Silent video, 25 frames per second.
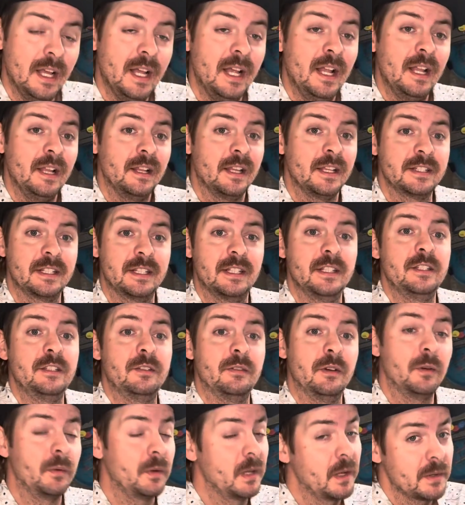let's get into
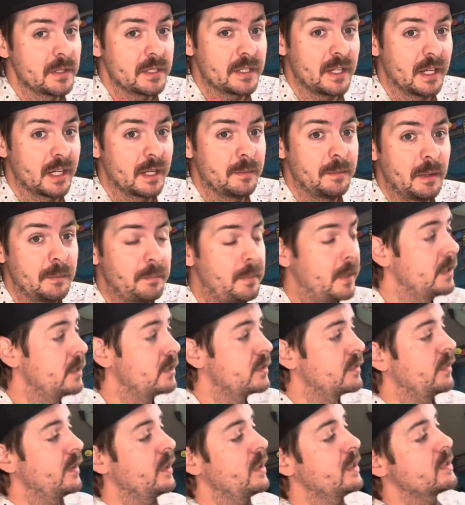it. We always talk about putters
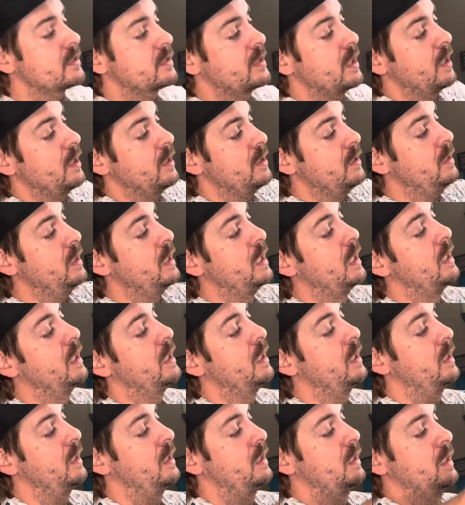first, so
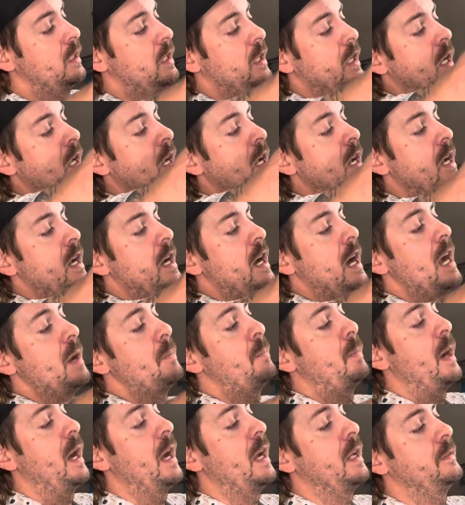I
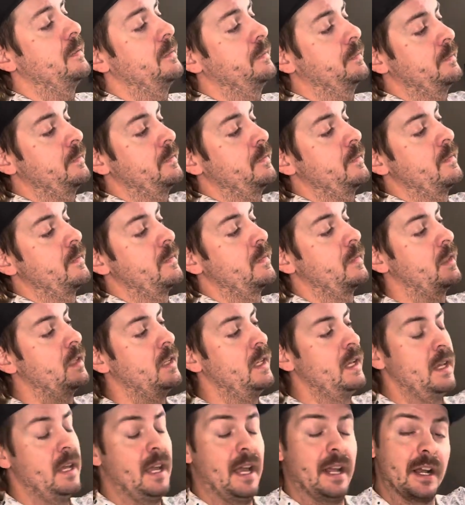putt,
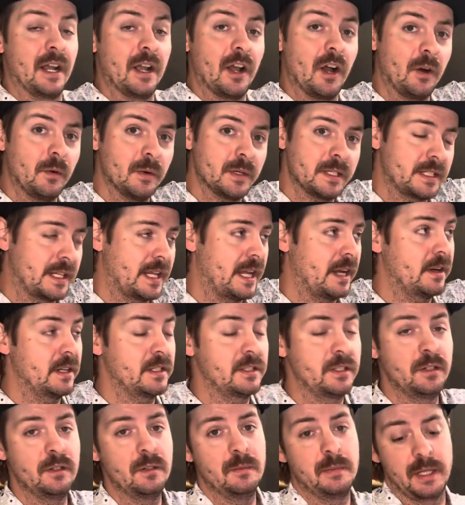and I always carry
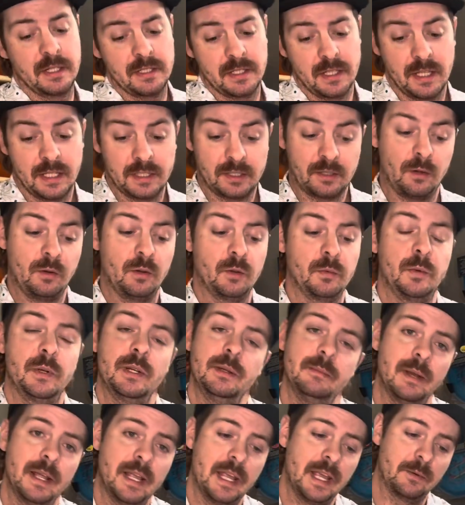two because I like to hold one in
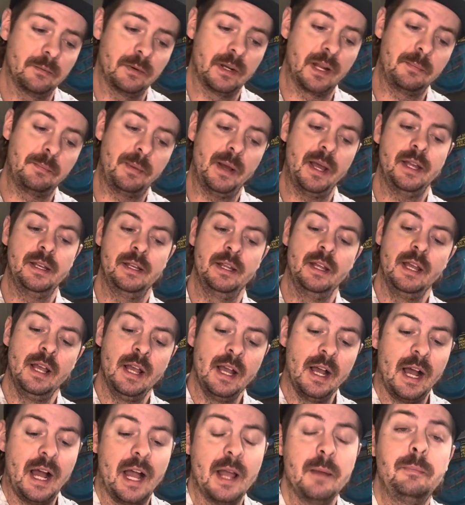my hand when
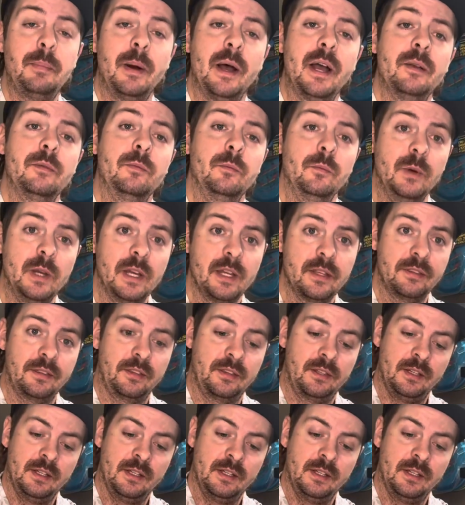I putt with